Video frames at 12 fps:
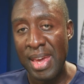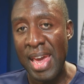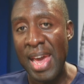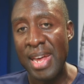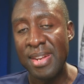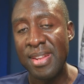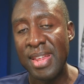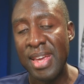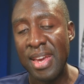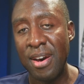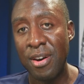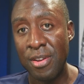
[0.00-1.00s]
And
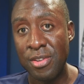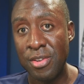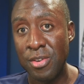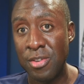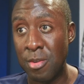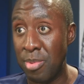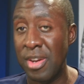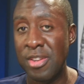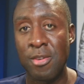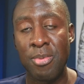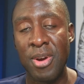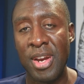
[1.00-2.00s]
they also, surprise,
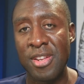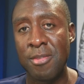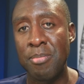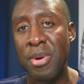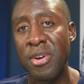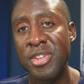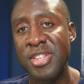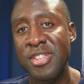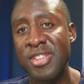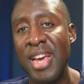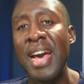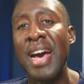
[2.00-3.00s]
surprise,
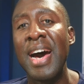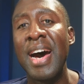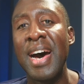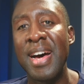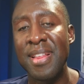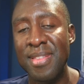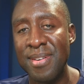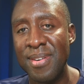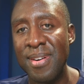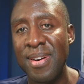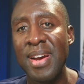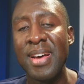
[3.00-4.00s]
purchased
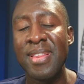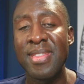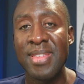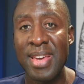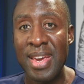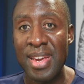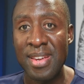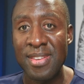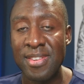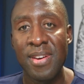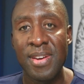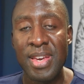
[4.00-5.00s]
other
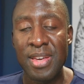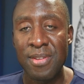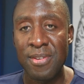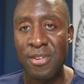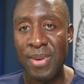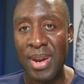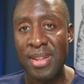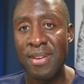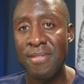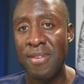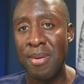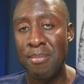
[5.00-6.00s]
things, either directly
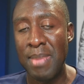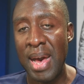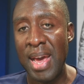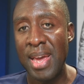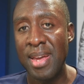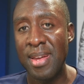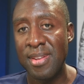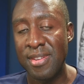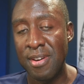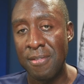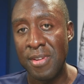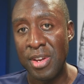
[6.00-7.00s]
from my
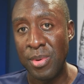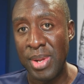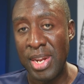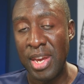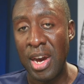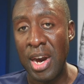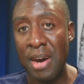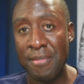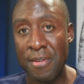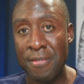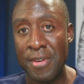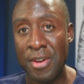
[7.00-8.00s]
self-liquidating
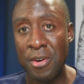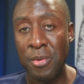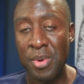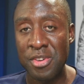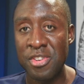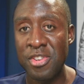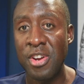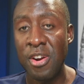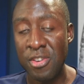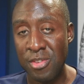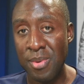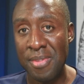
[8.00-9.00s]
offer funnel, which
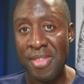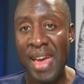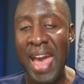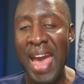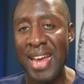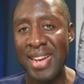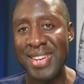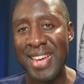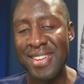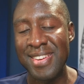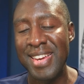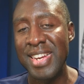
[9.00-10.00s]
starts with the ad
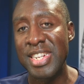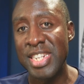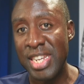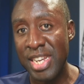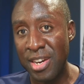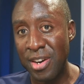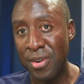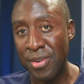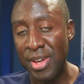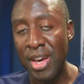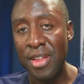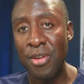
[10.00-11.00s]
testing cheat
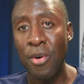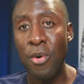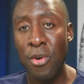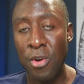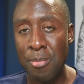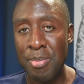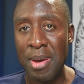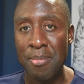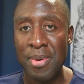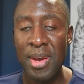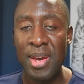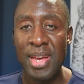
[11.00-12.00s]
code. The order
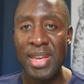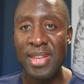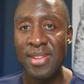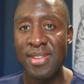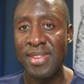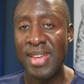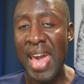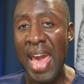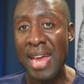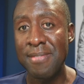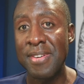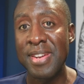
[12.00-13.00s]
bump is
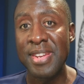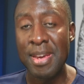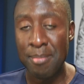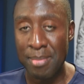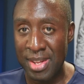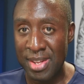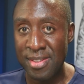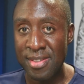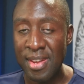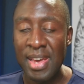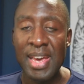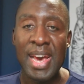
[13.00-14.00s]
Canva templates,
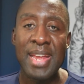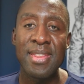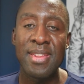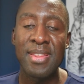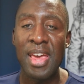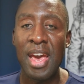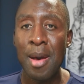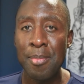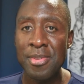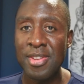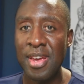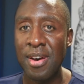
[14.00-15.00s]
and then the
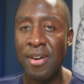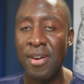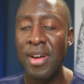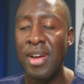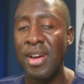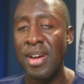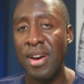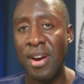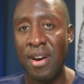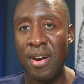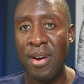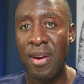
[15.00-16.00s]
upsell
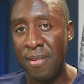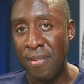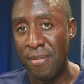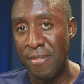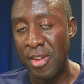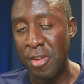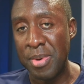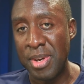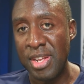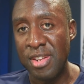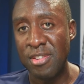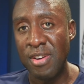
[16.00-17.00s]
are Facebook
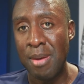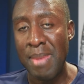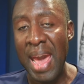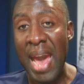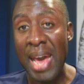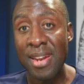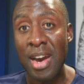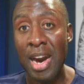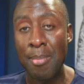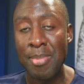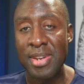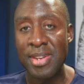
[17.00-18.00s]
and Instagram ad
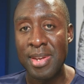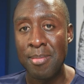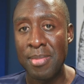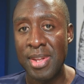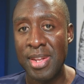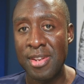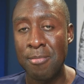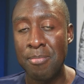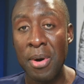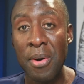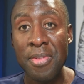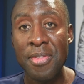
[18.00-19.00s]
copy templates.
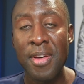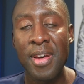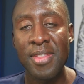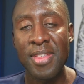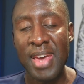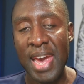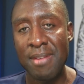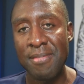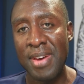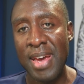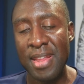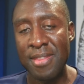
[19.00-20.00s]
Both the
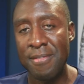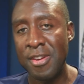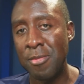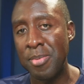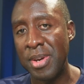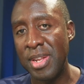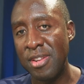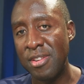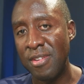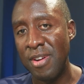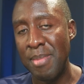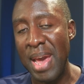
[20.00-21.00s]
Canva and the Facebook and
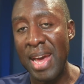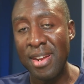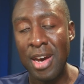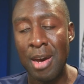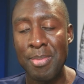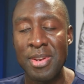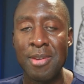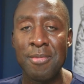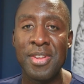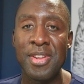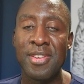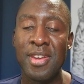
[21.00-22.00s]
Instagram ad copy
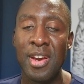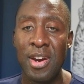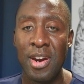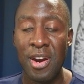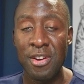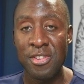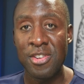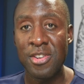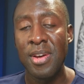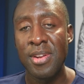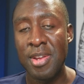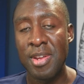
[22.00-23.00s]
templates are just
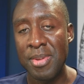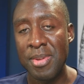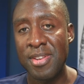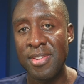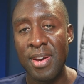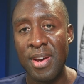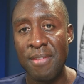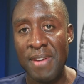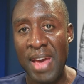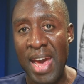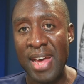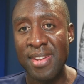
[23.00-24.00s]
templates of
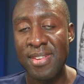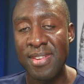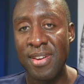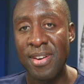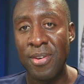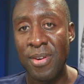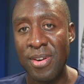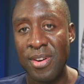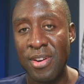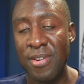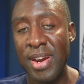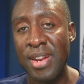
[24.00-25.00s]
ads or
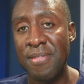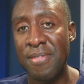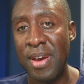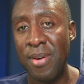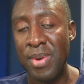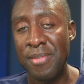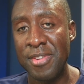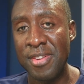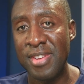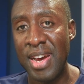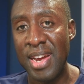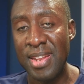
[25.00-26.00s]
creative that we've
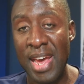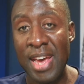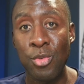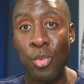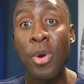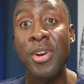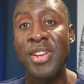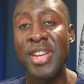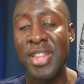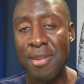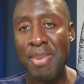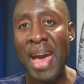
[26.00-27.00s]
designed that has worked
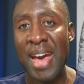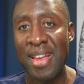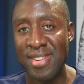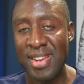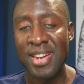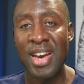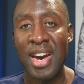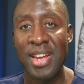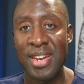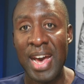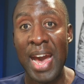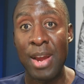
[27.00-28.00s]
in the past and
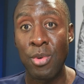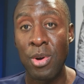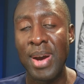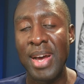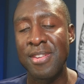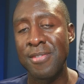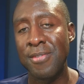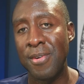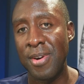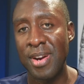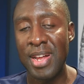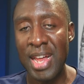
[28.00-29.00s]
gotten high ROAS
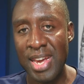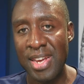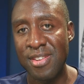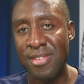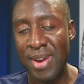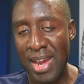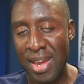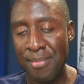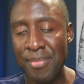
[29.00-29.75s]
for clients, right?